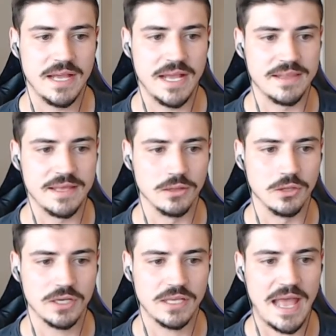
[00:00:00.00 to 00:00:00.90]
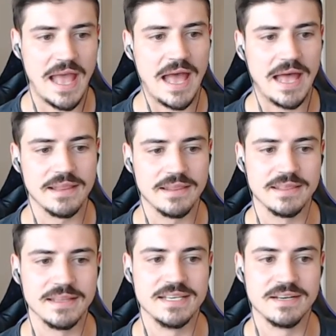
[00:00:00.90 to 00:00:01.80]
and then look at
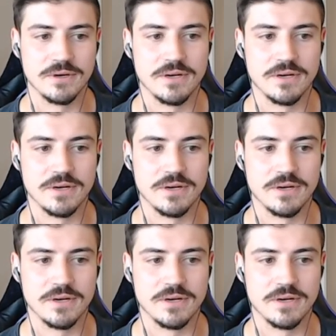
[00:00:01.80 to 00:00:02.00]
the different